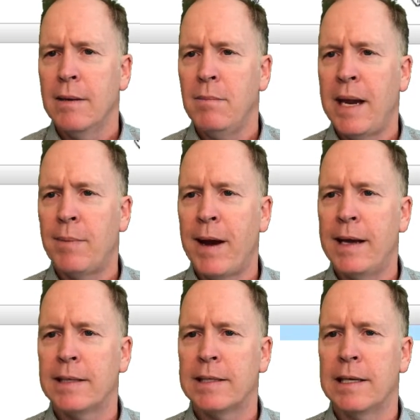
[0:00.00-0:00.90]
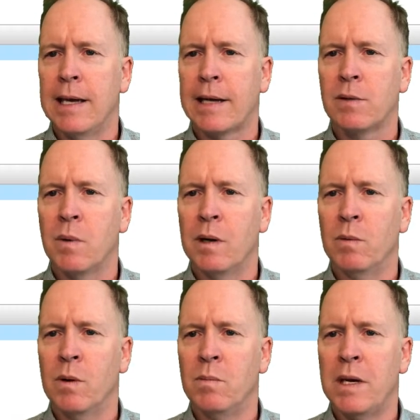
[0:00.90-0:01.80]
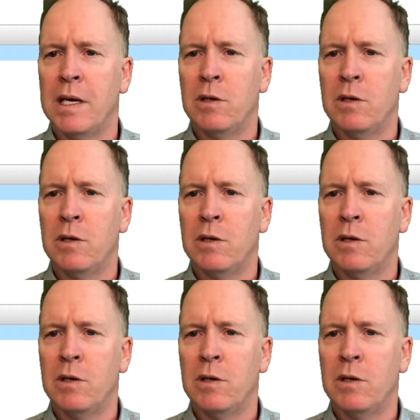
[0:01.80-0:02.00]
megabytes. The next one will be